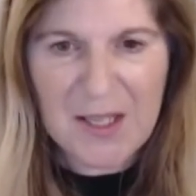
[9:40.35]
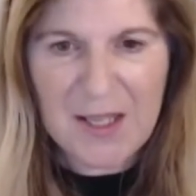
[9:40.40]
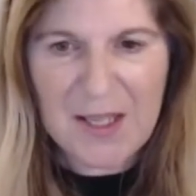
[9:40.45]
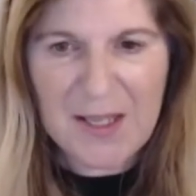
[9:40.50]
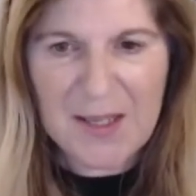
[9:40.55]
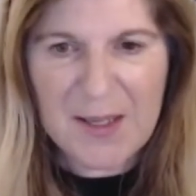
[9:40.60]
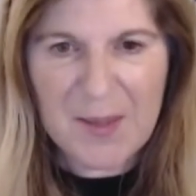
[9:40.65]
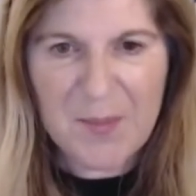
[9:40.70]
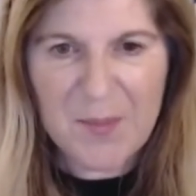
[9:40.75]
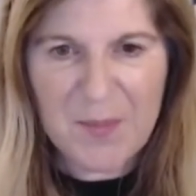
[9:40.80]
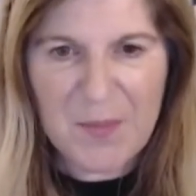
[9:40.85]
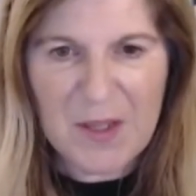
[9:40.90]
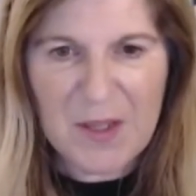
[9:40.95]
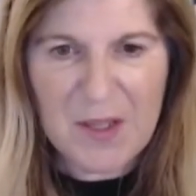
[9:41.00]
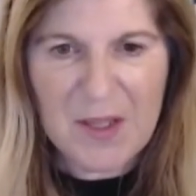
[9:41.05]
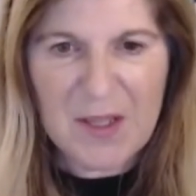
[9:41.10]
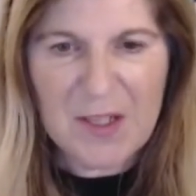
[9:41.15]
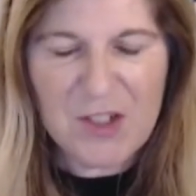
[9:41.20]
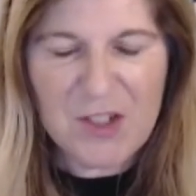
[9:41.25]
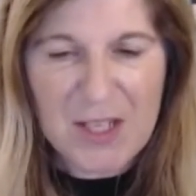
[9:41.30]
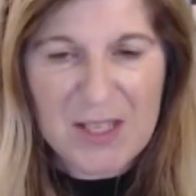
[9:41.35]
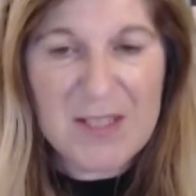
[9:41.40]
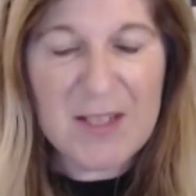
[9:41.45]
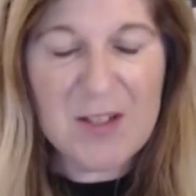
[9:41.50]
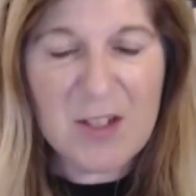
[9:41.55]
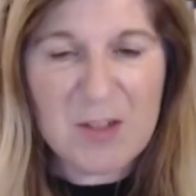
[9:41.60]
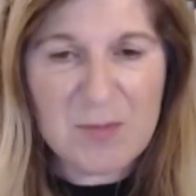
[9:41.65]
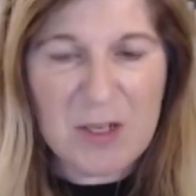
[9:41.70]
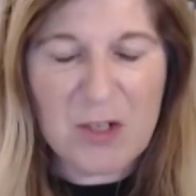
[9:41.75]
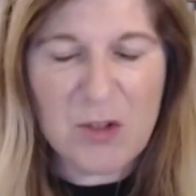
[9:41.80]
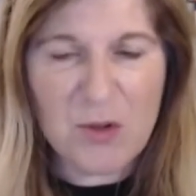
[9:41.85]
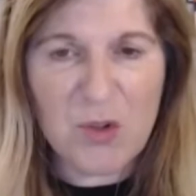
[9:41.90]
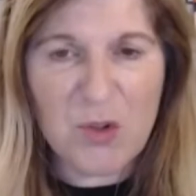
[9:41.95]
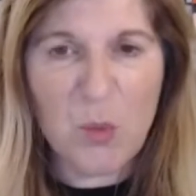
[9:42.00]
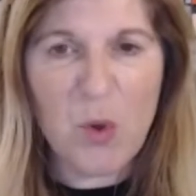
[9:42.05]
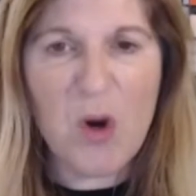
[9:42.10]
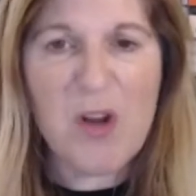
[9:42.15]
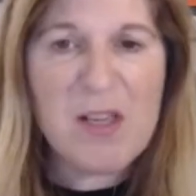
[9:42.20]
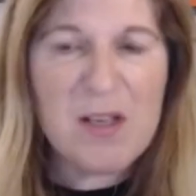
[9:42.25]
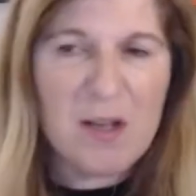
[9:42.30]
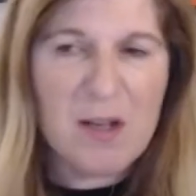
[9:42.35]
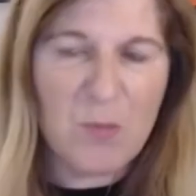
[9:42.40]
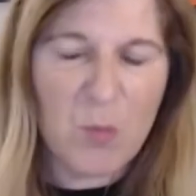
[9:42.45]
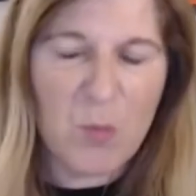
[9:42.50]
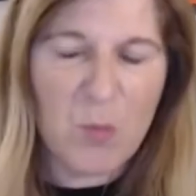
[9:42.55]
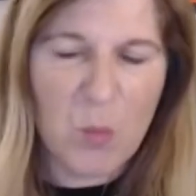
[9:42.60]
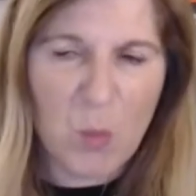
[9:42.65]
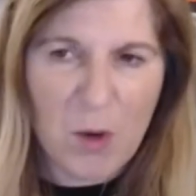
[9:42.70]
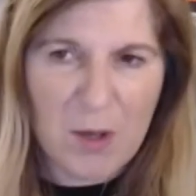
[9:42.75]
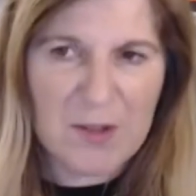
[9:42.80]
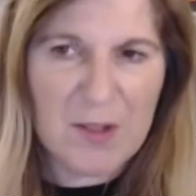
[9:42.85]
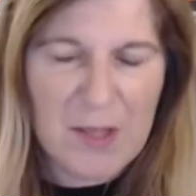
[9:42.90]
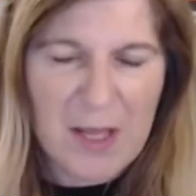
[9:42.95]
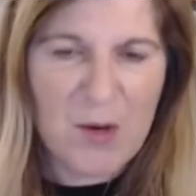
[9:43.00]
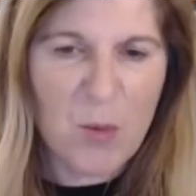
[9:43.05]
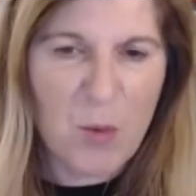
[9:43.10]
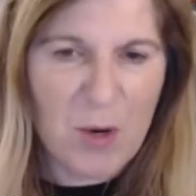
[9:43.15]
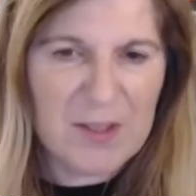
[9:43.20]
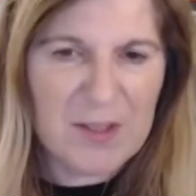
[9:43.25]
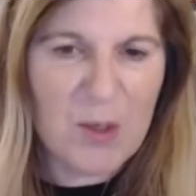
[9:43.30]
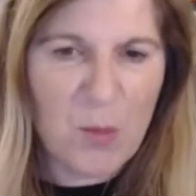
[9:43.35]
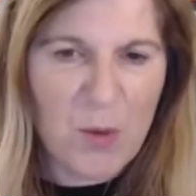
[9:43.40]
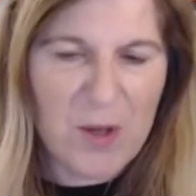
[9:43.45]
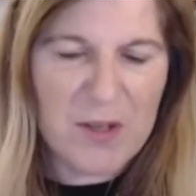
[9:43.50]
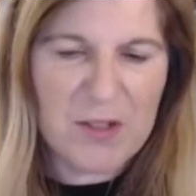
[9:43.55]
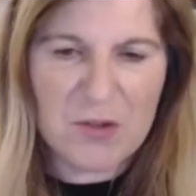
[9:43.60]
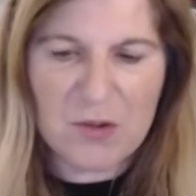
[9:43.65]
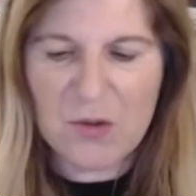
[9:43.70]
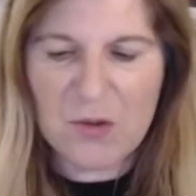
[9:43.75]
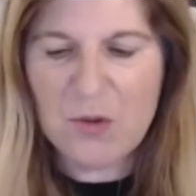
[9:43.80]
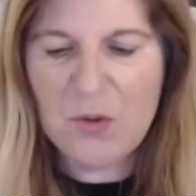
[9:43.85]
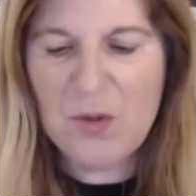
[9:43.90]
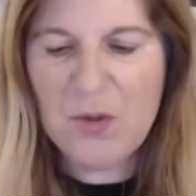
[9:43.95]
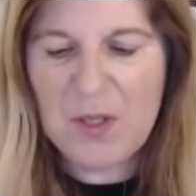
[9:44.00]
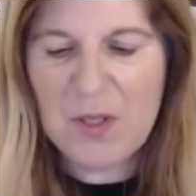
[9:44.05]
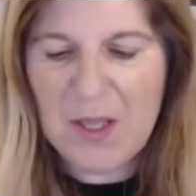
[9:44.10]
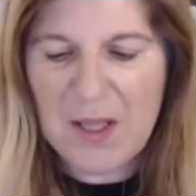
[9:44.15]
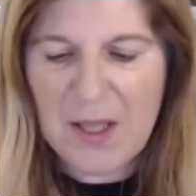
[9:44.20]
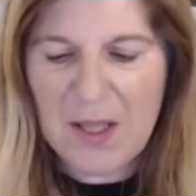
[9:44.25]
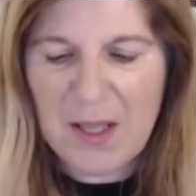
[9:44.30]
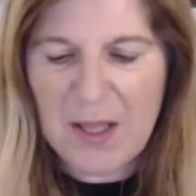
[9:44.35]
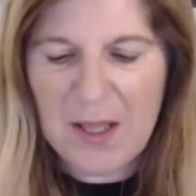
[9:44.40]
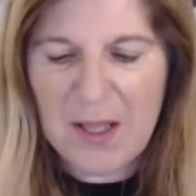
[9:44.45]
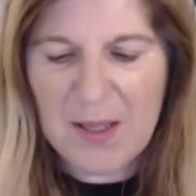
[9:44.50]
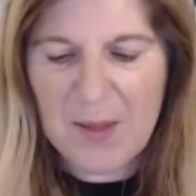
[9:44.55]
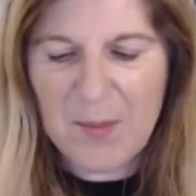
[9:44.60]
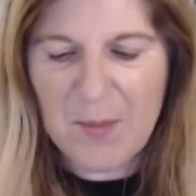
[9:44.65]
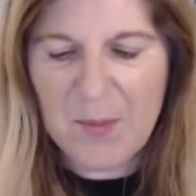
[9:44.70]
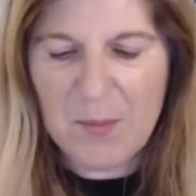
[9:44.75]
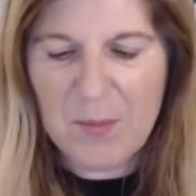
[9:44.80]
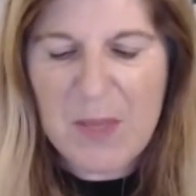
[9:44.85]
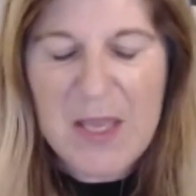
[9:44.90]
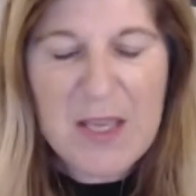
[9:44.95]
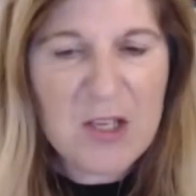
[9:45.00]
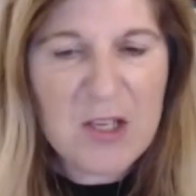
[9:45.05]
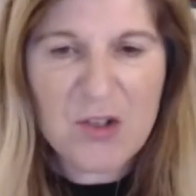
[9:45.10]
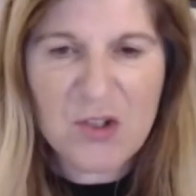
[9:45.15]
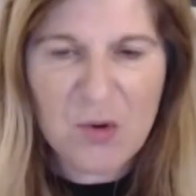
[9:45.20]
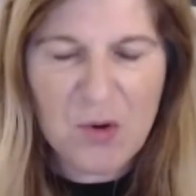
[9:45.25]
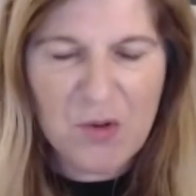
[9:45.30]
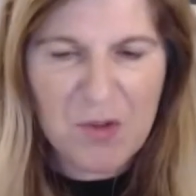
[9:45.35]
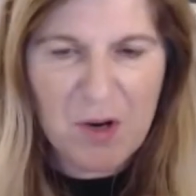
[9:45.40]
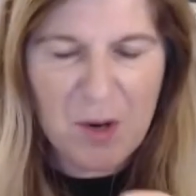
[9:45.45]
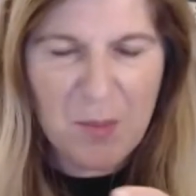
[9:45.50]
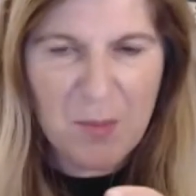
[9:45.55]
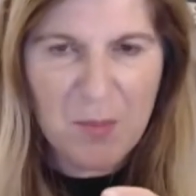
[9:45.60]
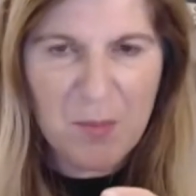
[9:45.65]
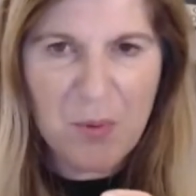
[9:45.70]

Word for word: Um, checking in to make sure they're working on work, the kind of work they want to do, um, making sure that our